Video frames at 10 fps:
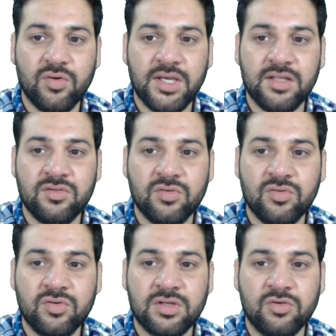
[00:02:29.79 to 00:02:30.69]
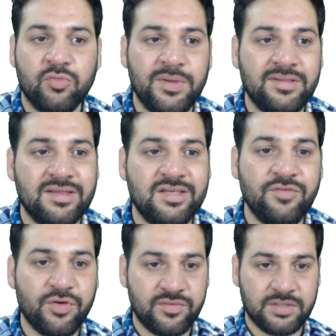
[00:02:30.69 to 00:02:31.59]
Okay, so rupees
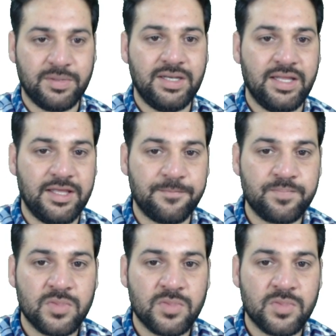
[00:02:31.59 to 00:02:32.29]
16 for workman A.